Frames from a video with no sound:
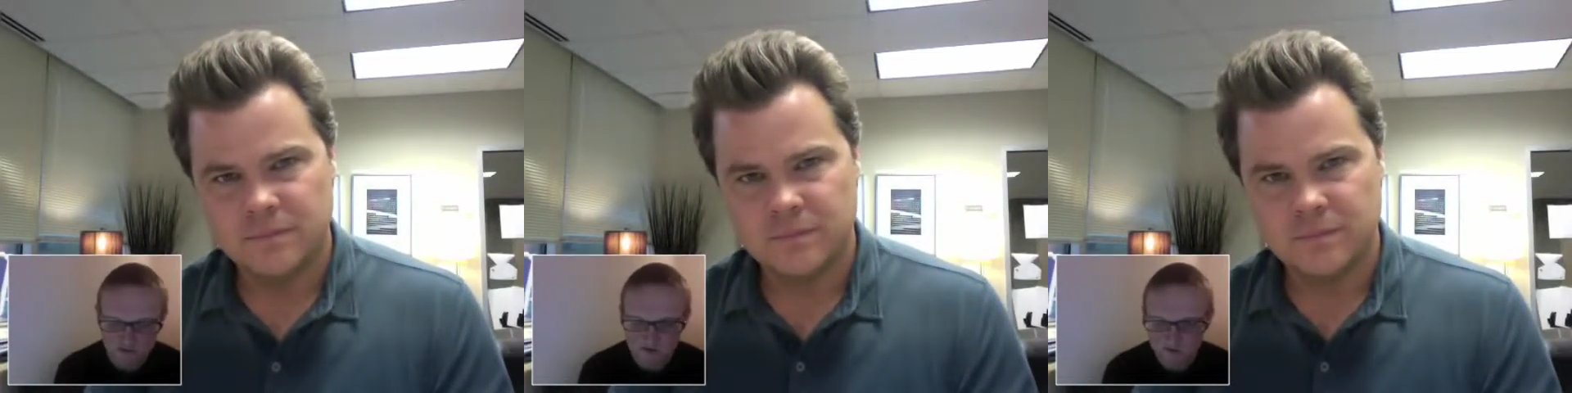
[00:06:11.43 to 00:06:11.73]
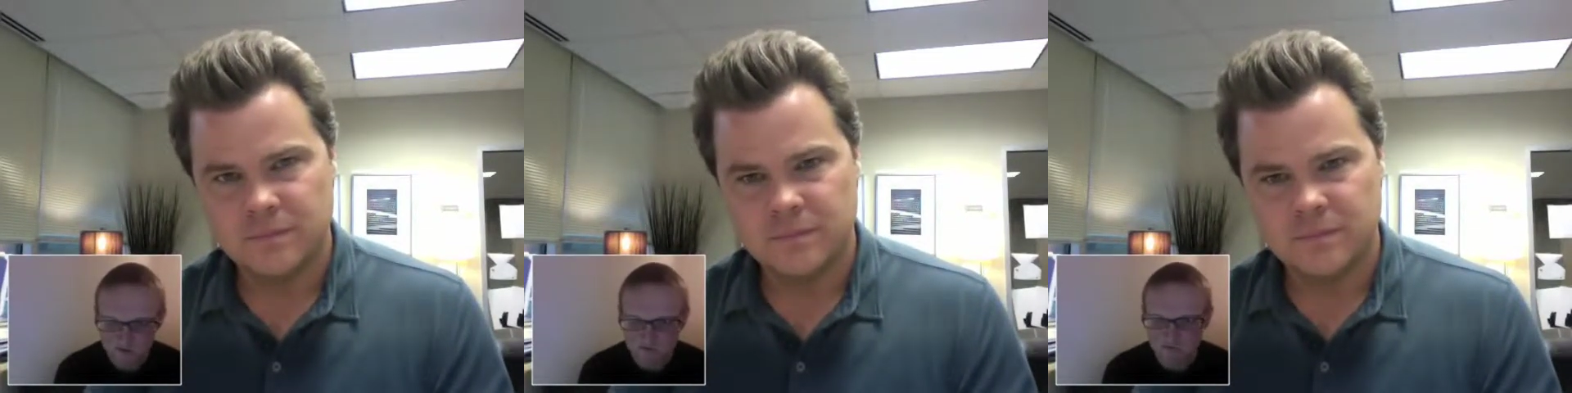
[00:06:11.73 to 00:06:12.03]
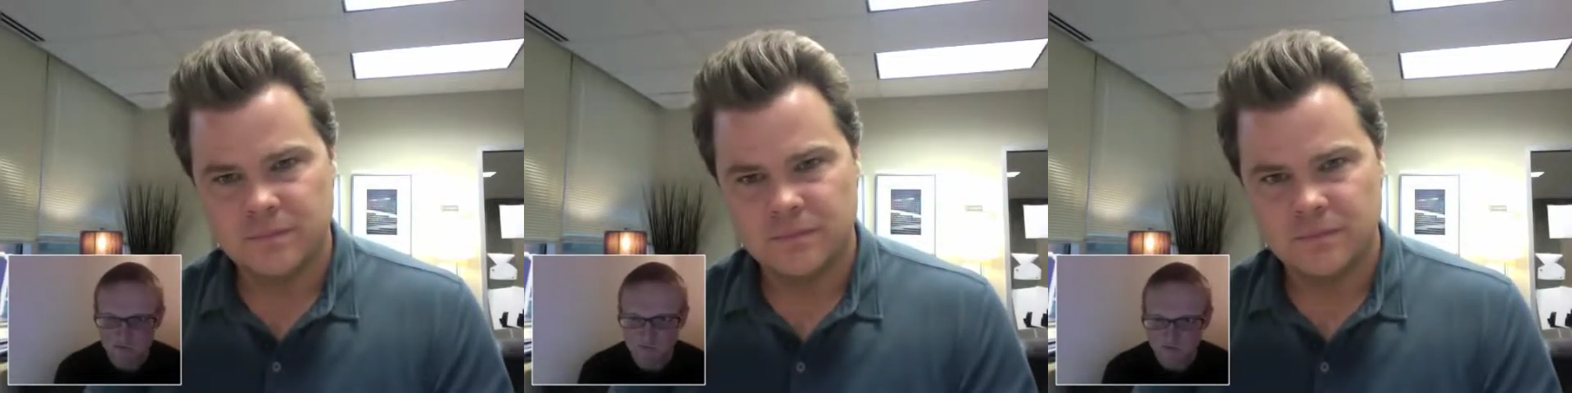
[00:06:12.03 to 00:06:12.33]
Speaker 1: it and you have a
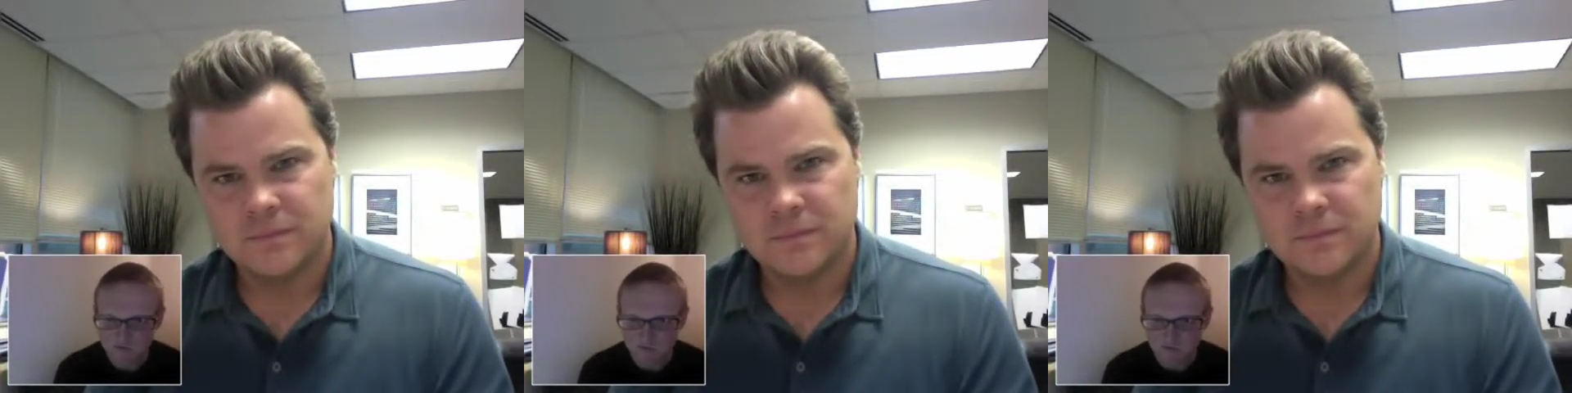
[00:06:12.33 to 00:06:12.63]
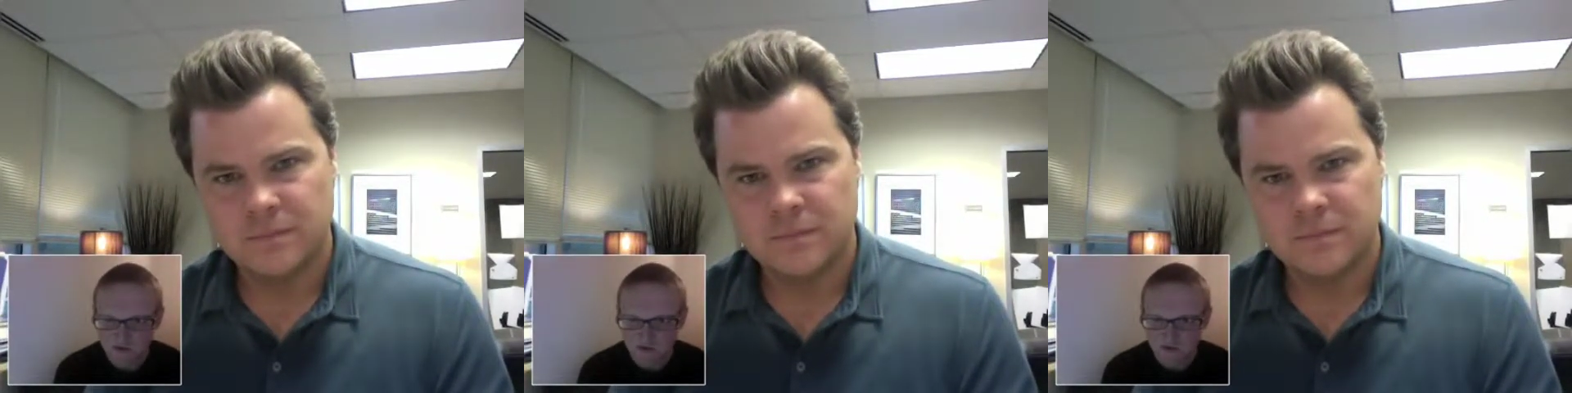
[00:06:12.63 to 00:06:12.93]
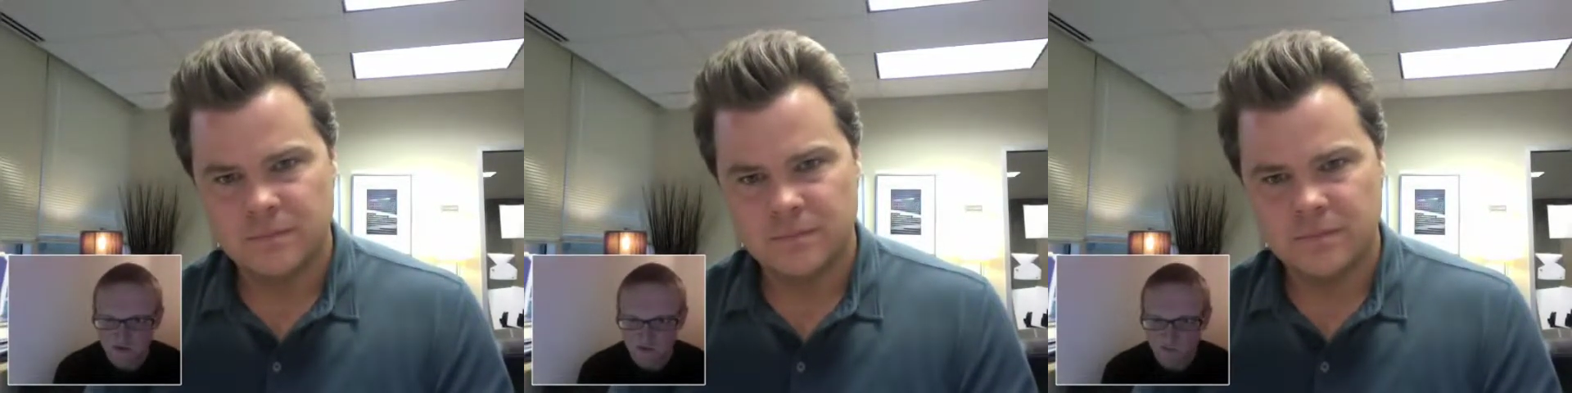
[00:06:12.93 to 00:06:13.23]
few weeks
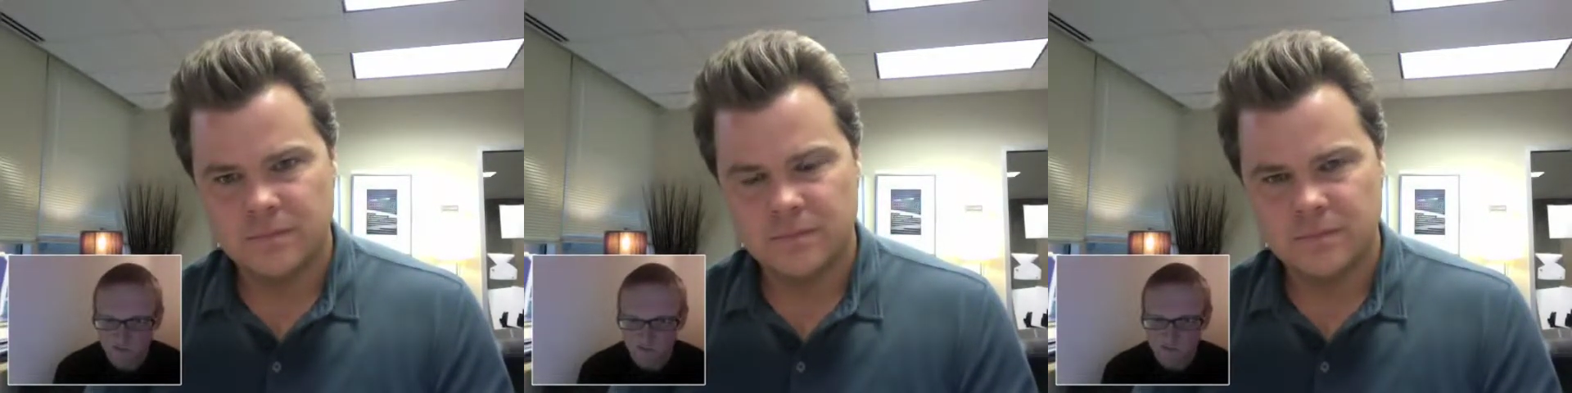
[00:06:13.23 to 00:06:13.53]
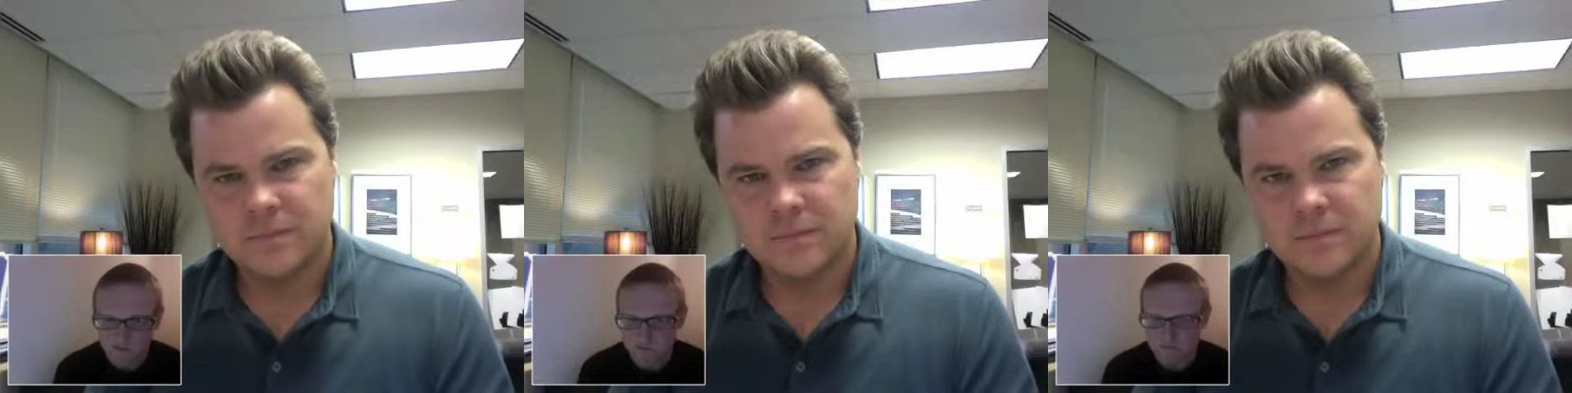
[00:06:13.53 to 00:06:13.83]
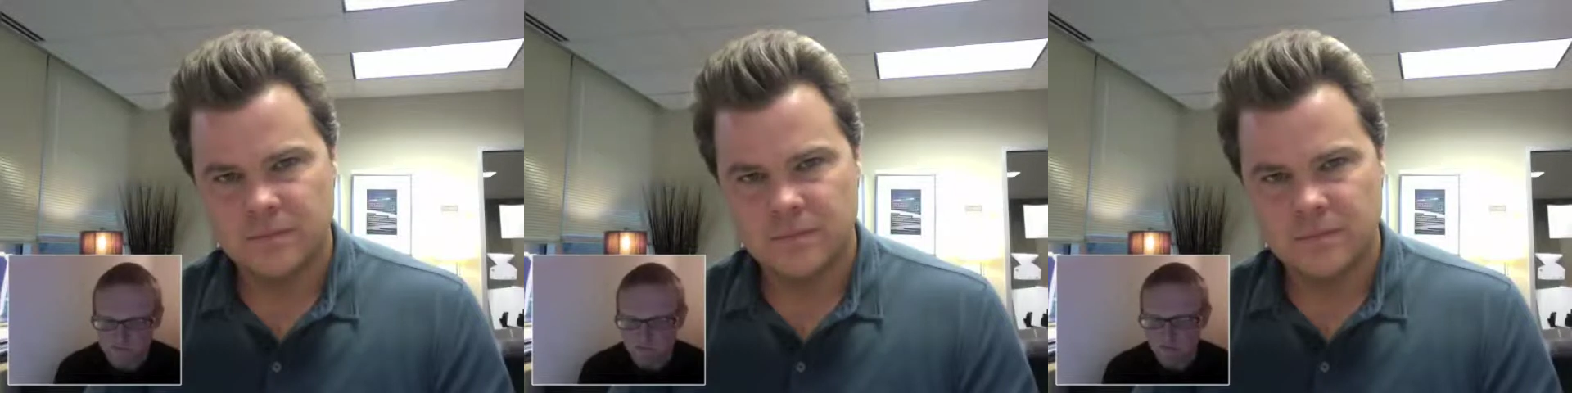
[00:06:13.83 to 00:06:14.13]
where you've
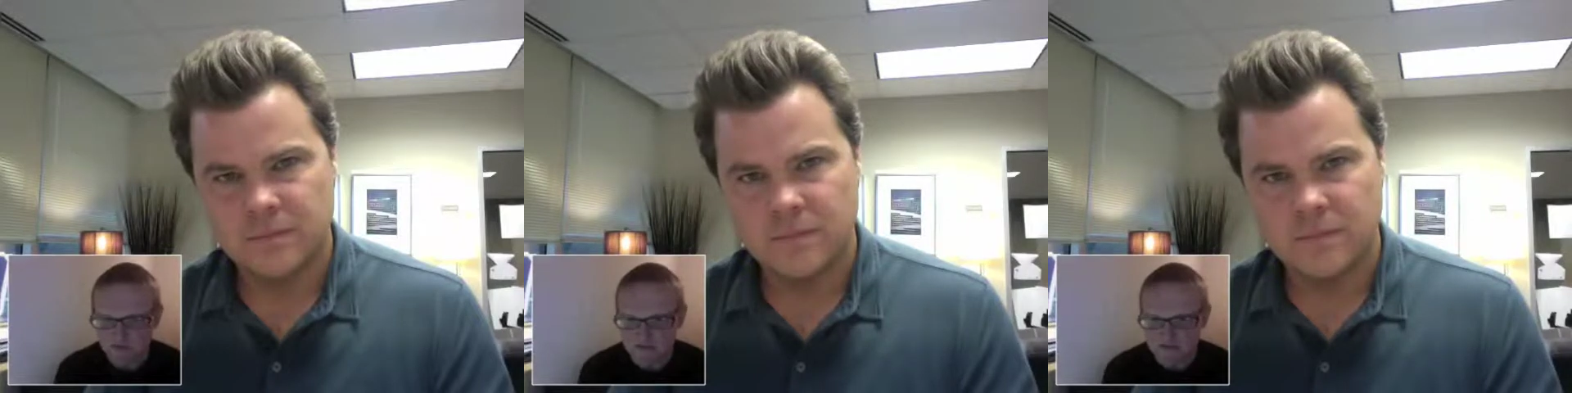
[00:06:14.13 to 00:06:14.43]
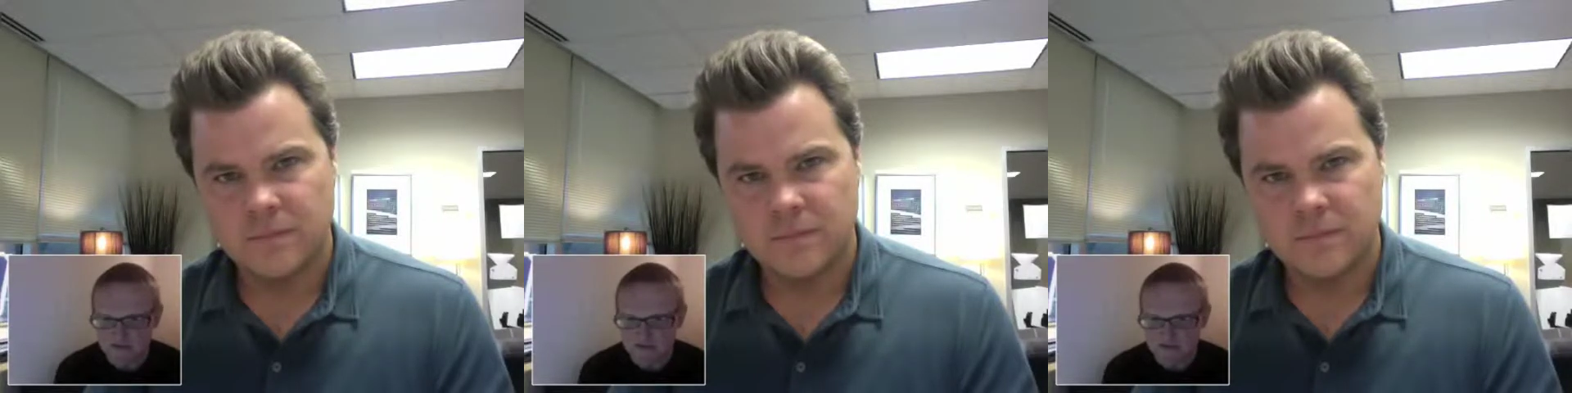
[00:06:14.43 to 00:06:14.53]
experienced